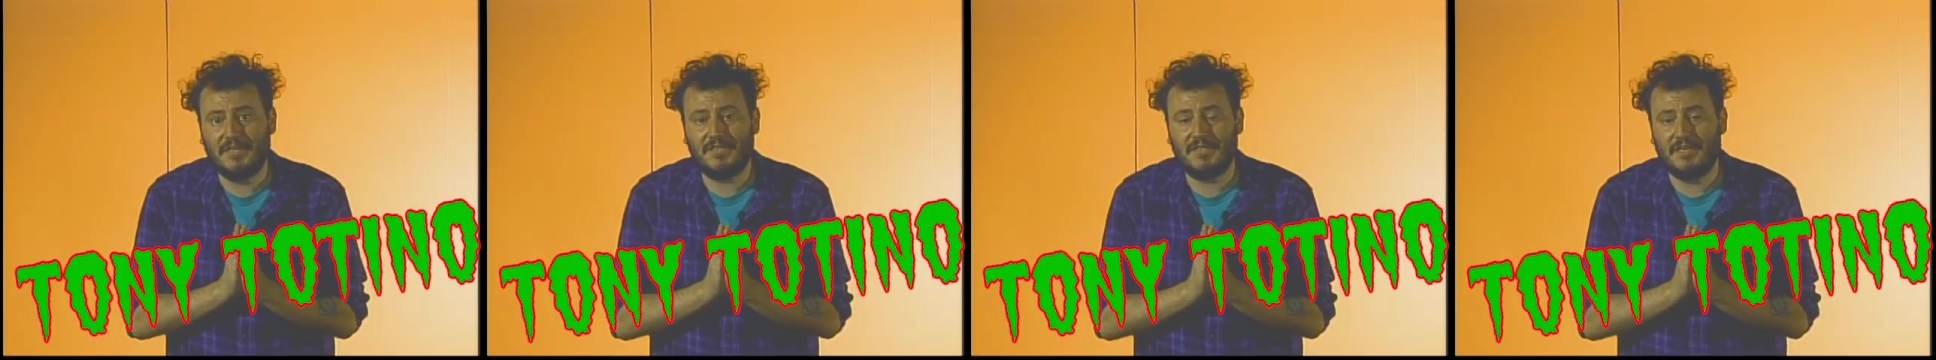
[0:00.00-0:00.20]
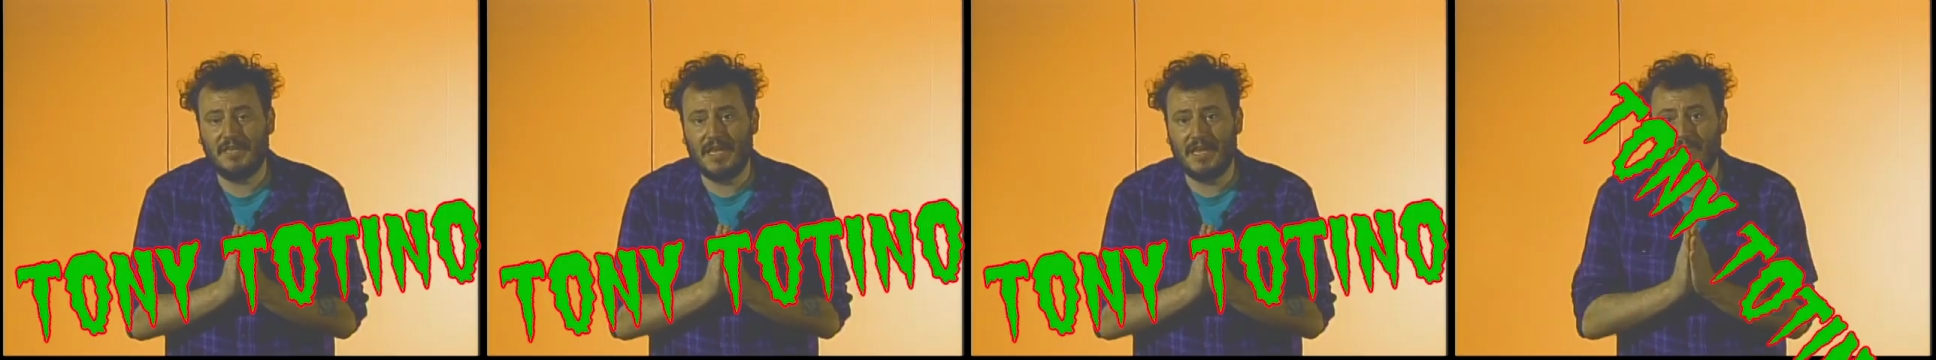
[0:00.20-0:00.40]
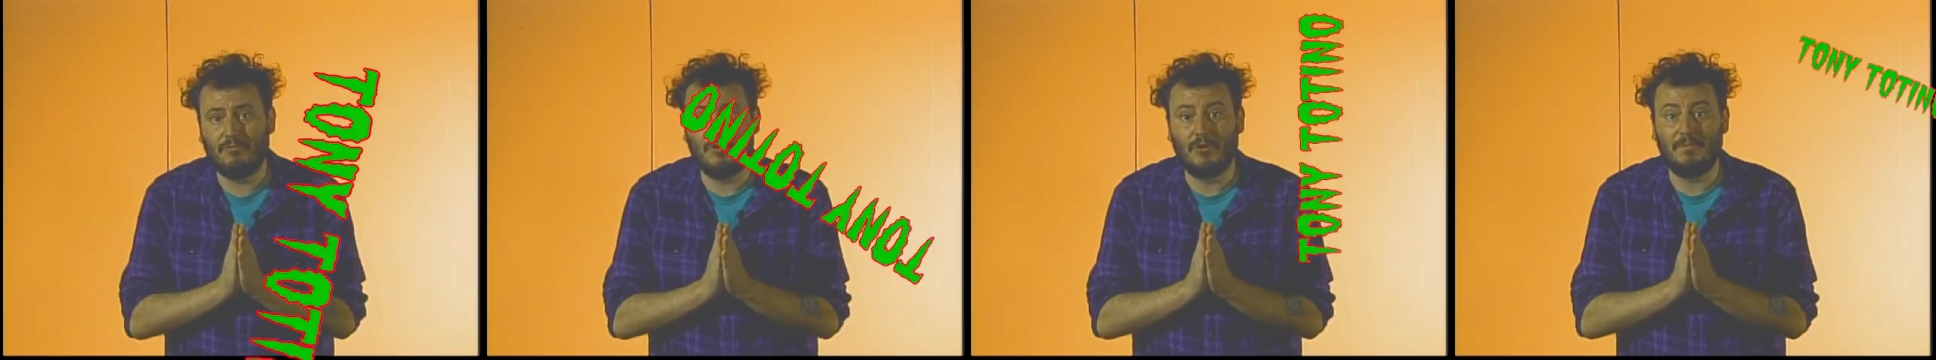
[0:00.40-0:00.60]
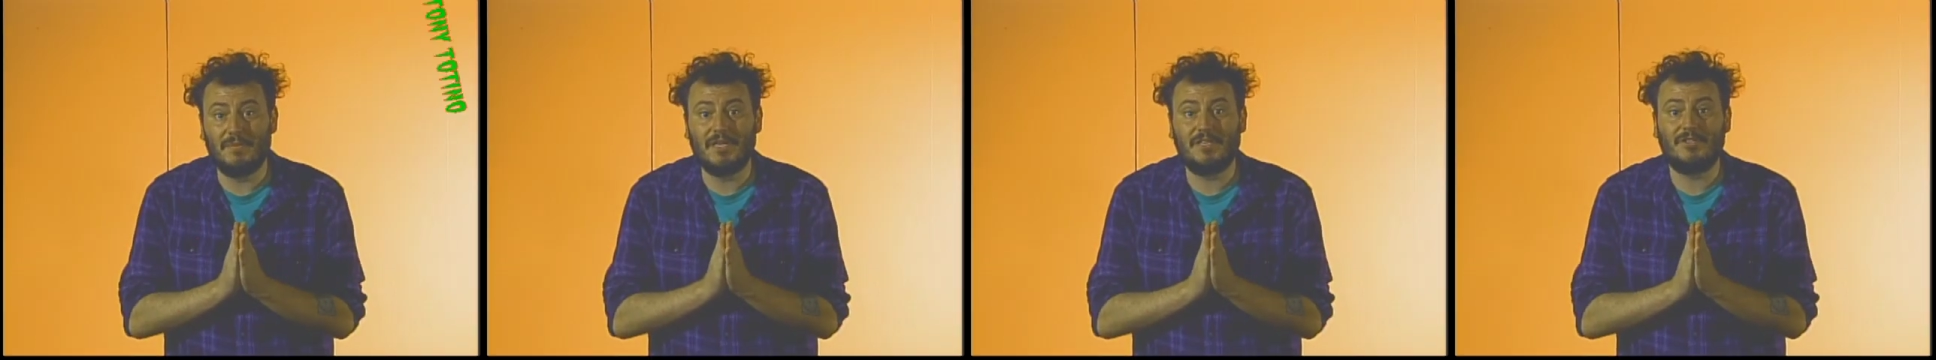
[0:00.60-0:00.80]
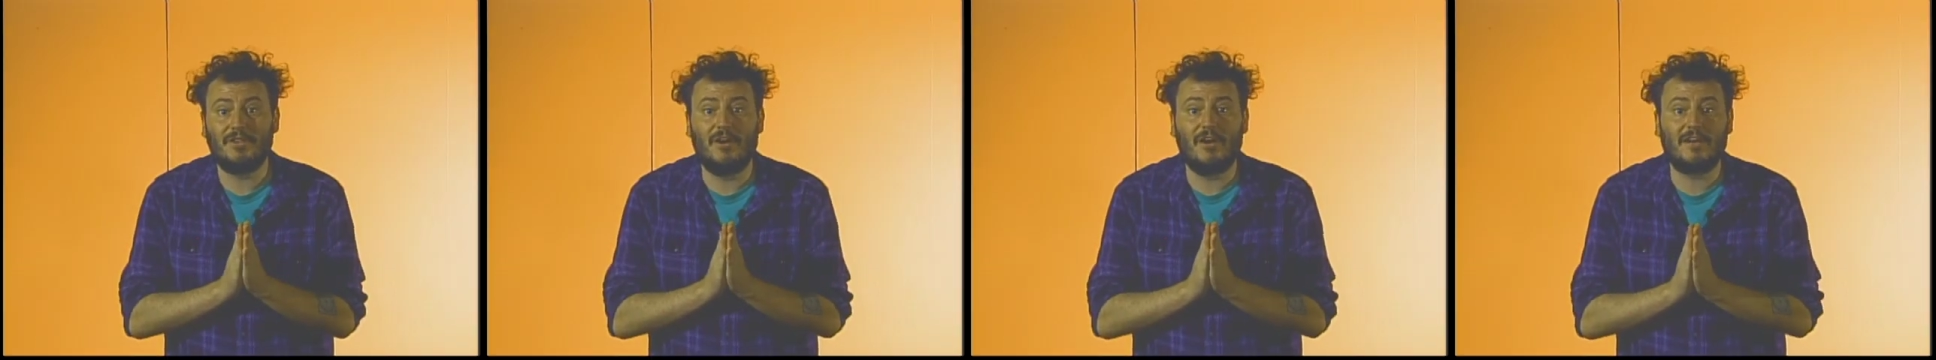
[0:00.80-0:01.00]
and today we'll be
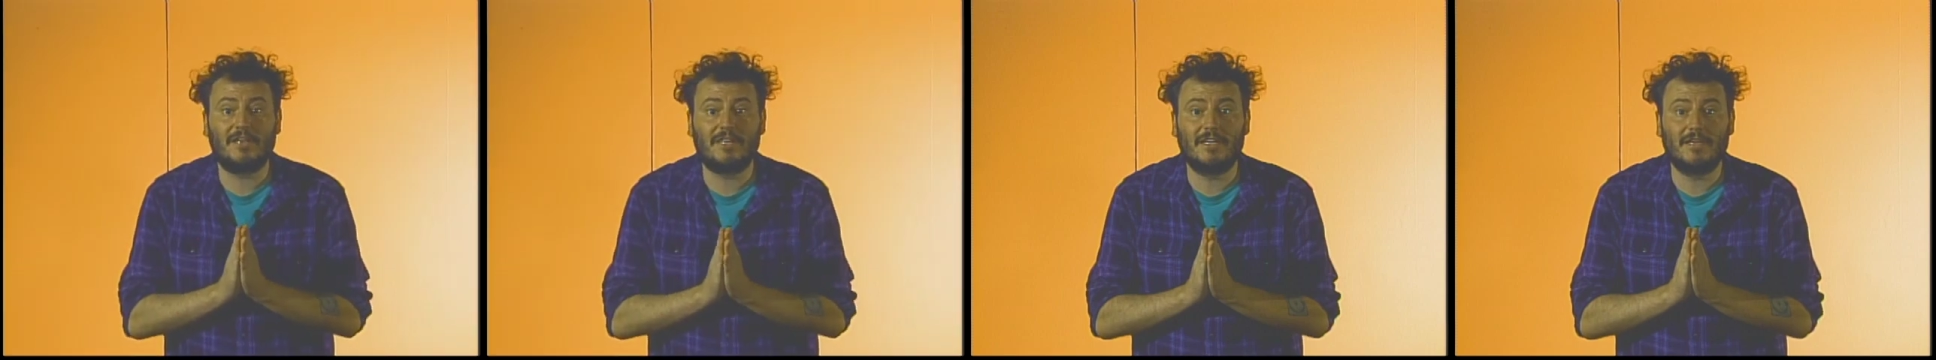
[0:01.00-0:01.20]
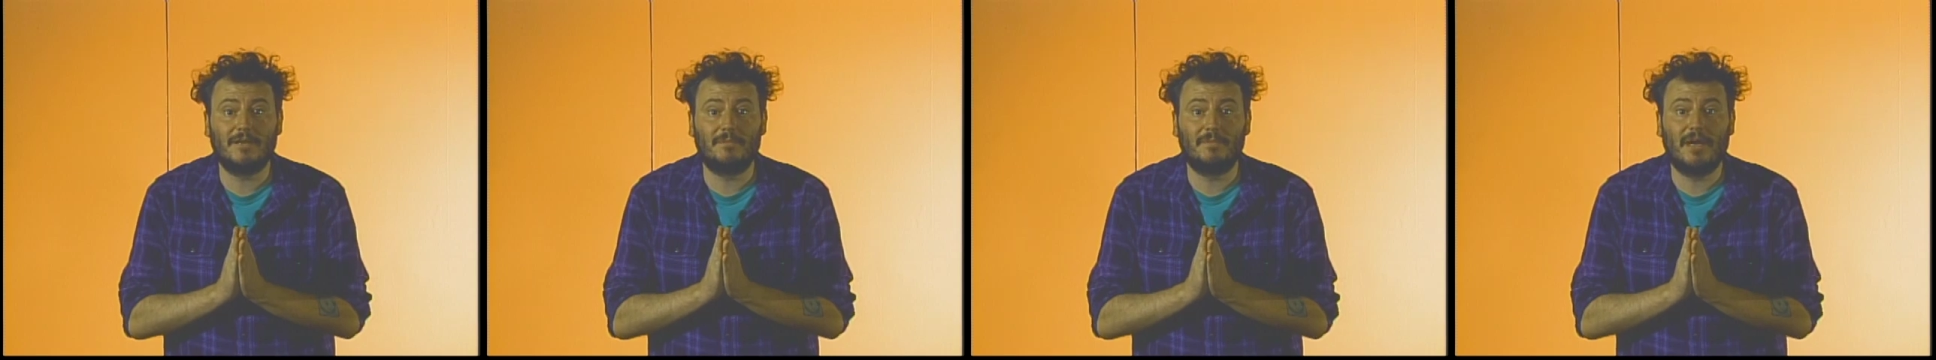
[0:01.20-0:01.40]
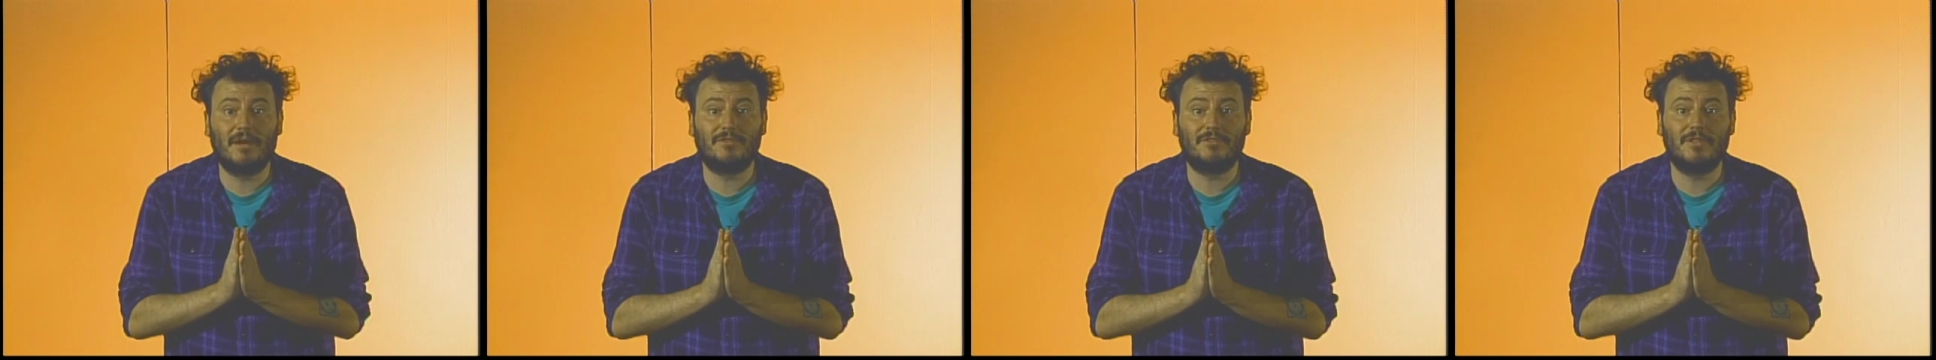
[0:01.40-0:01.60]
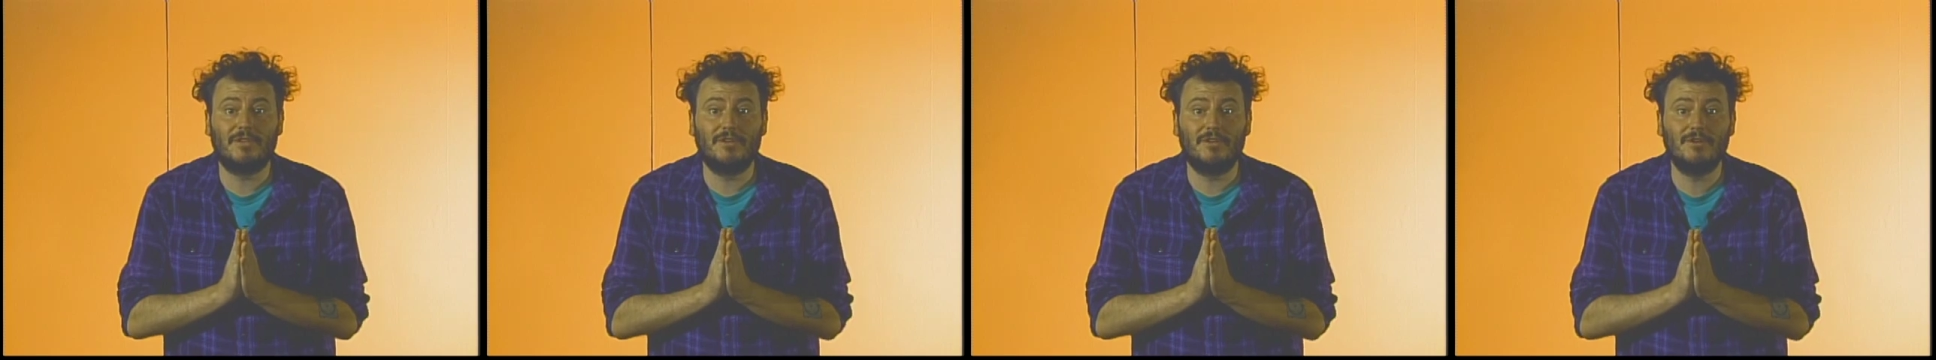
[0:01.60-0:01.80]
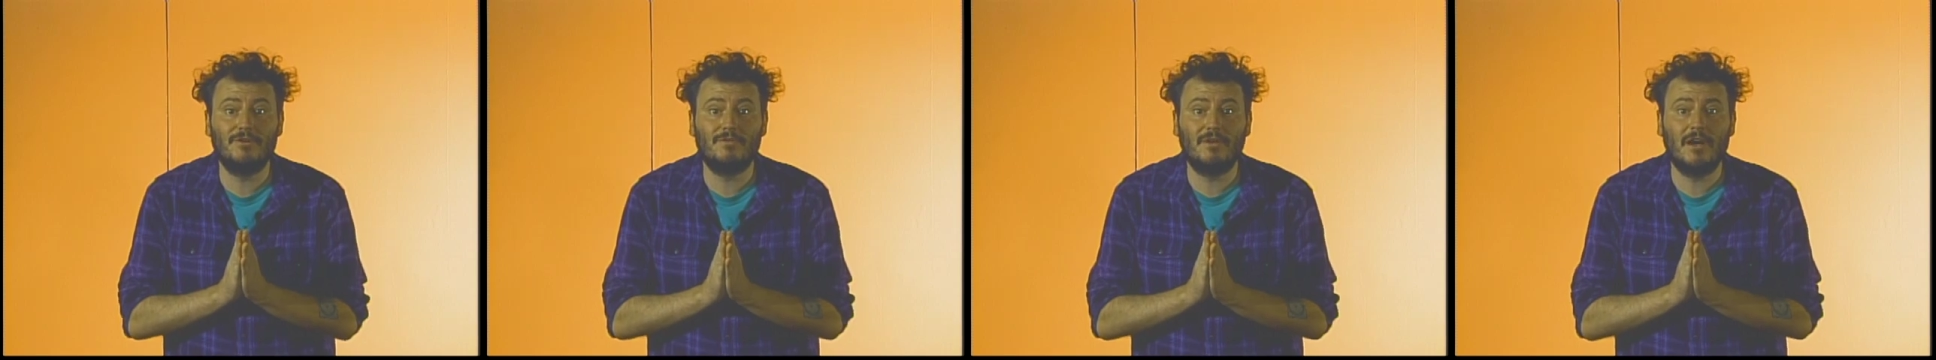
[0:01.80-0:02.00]
talking about the
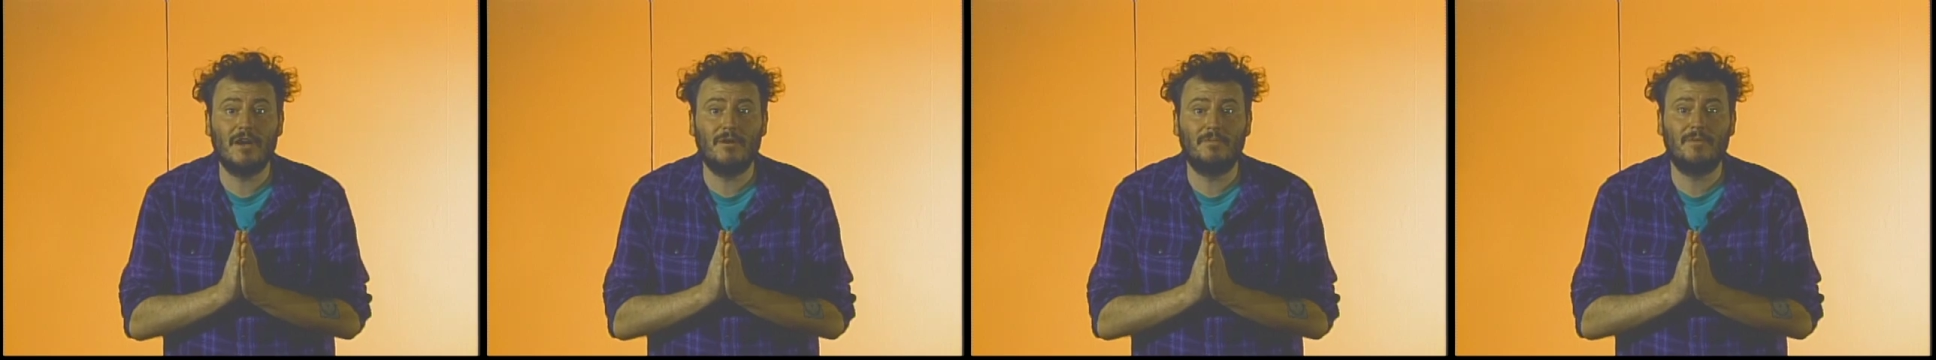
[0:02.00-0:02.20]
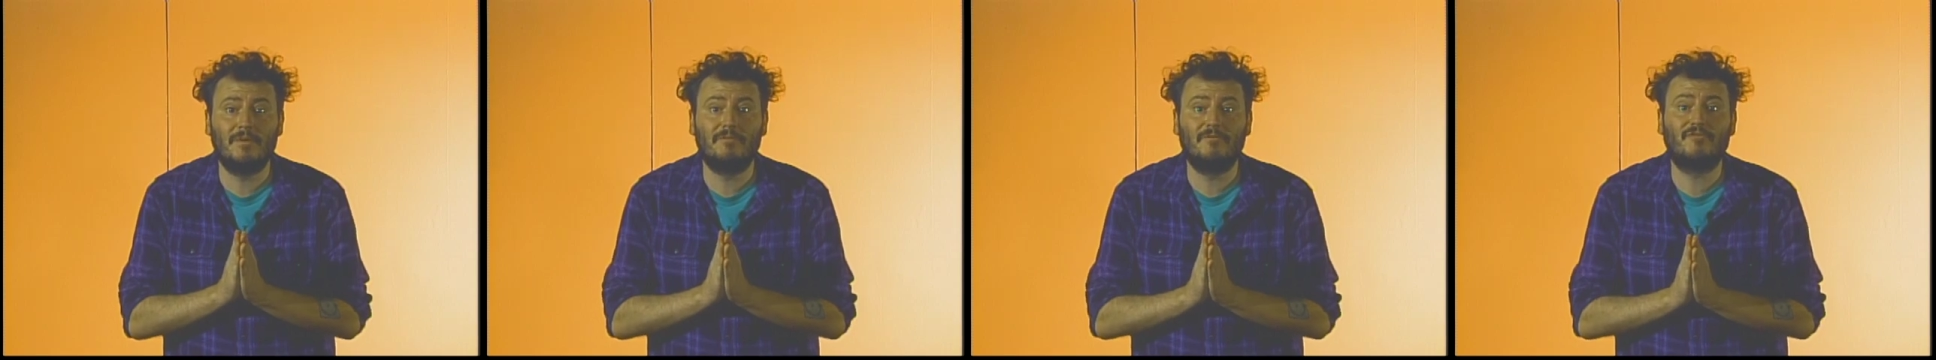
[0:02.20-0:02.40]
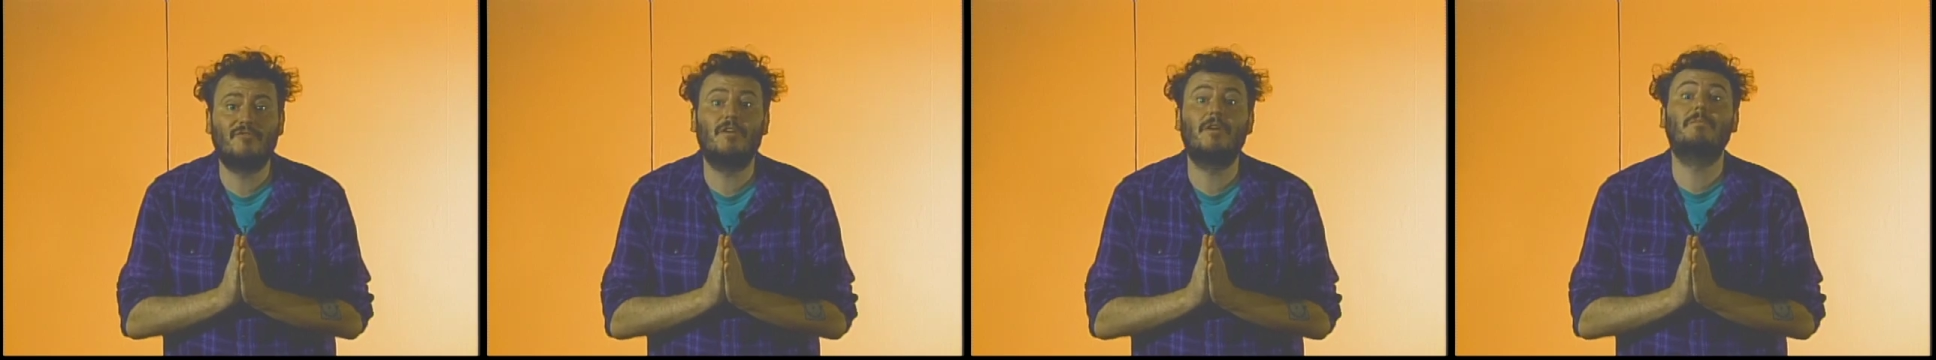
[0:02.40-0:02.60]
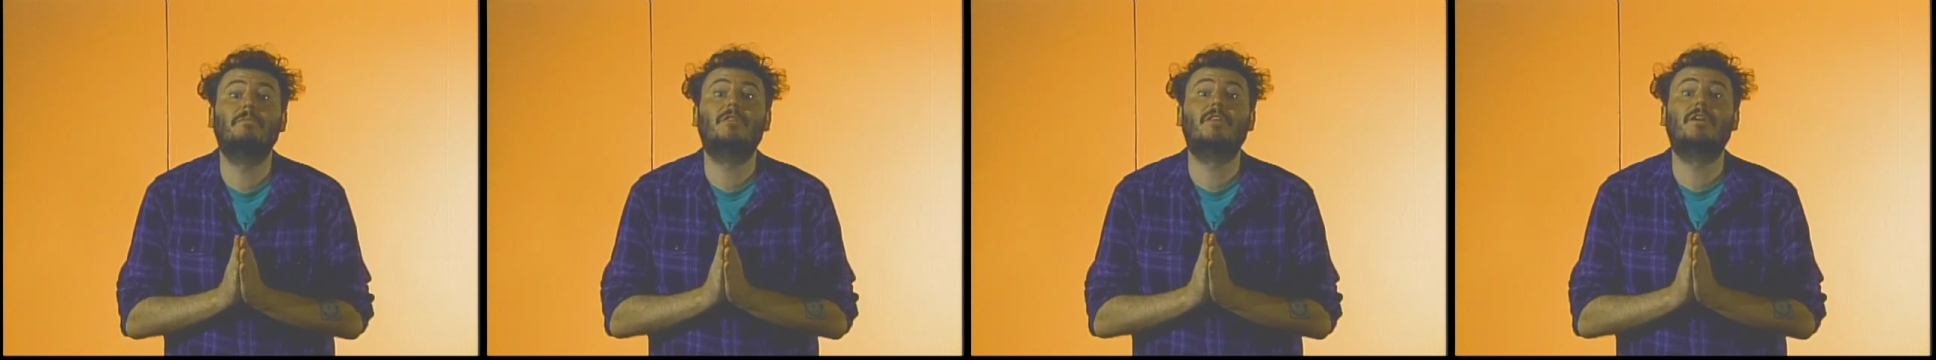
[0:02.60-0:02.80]
new album from